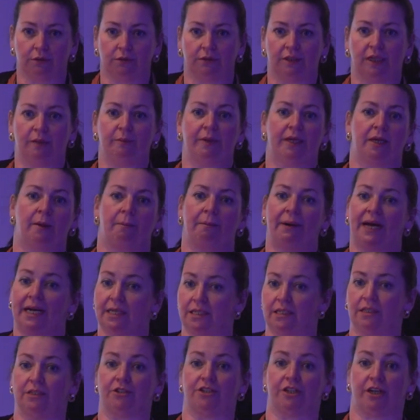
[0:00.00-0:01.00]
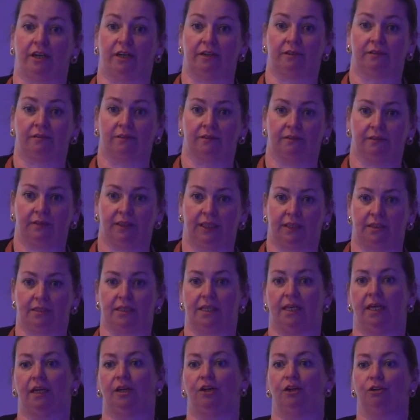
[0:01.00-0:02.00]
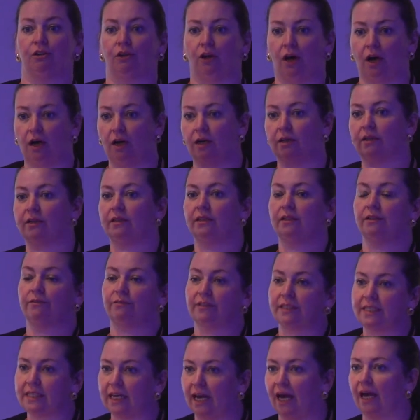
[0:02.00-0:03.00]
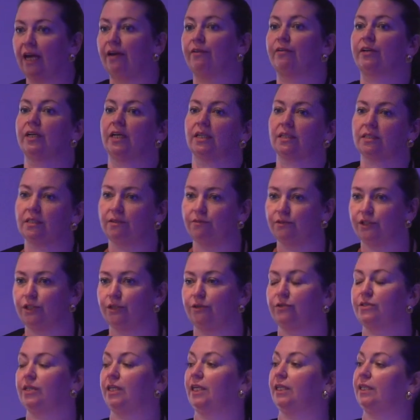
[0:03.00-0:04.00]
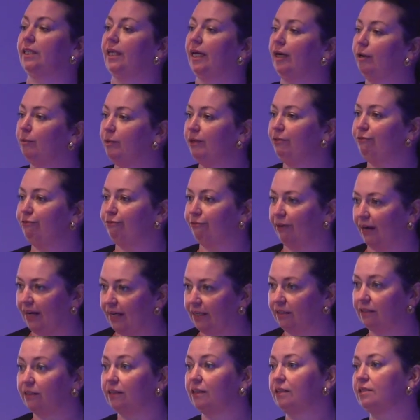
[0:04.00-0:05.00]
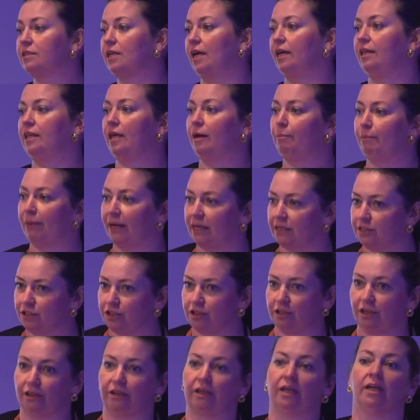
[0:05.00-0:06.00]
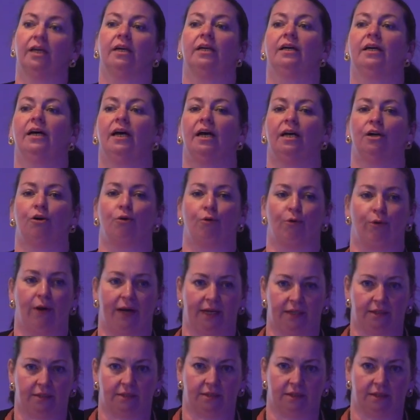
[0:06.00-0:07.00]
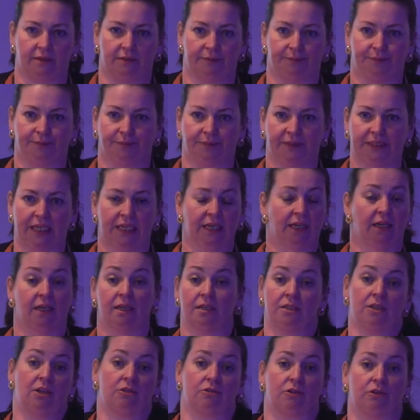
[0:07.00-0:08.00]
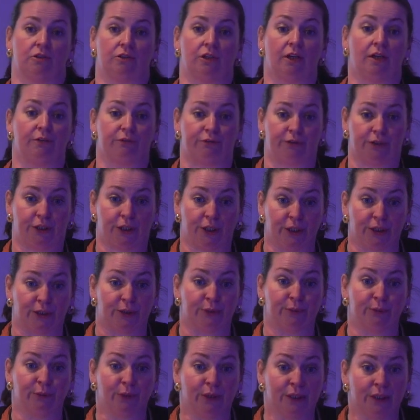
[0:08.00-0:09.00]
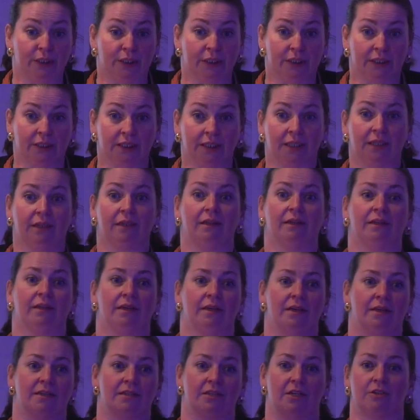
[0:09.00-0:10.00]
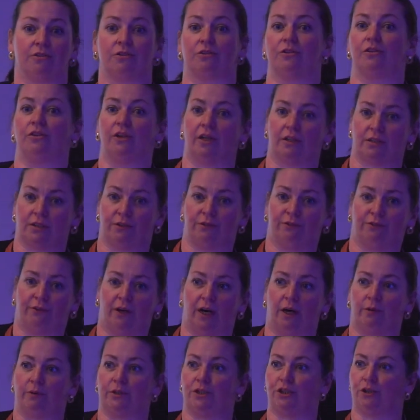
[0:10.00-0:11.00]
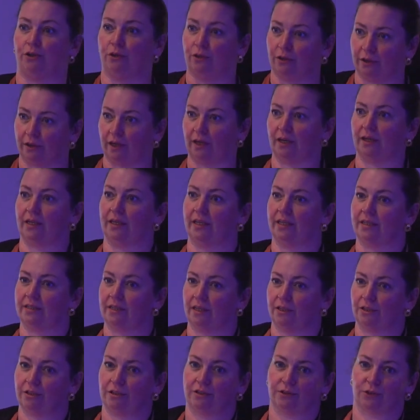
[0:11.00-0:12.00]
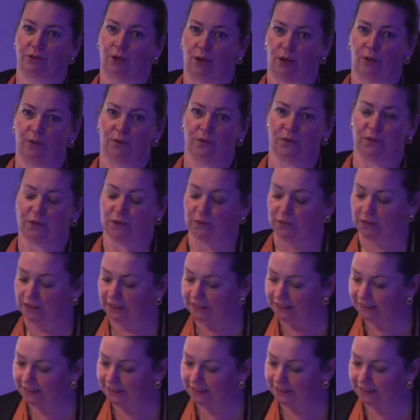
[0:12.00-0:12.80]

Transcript: They'll be a passenger. They'll tick along and they'll retire on active duty and that'll be fine and they'll take their pension. Great. It's not doing a lot for you. It's not doing a lot to forward your organisation's goals.